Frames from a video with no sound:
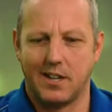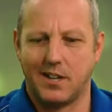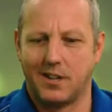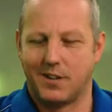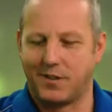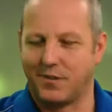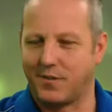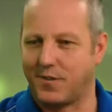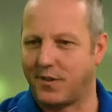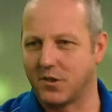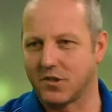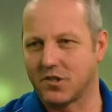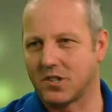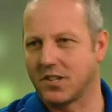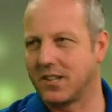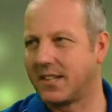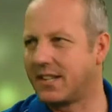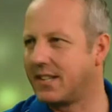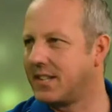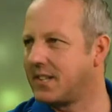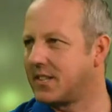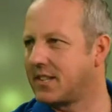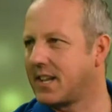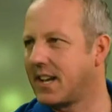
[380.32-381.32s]
unfortunately
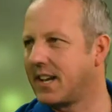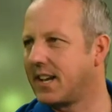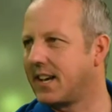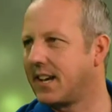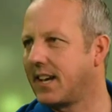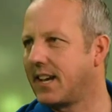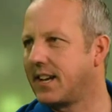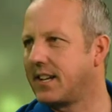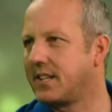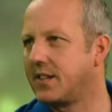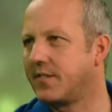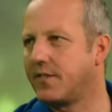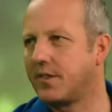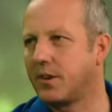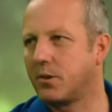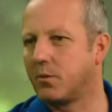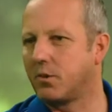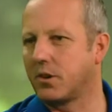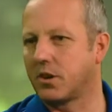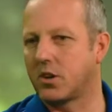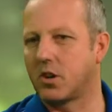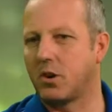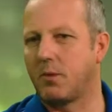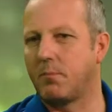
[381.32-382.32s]
in this day and age, if you
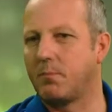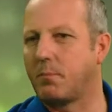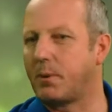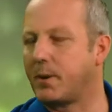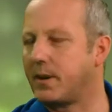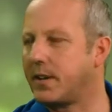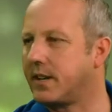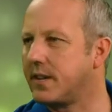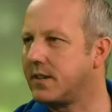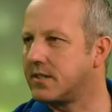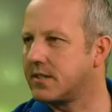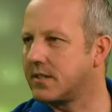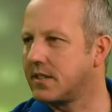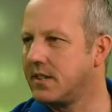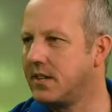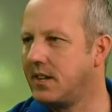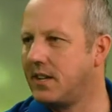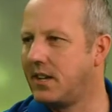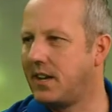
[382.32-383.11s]
want to compete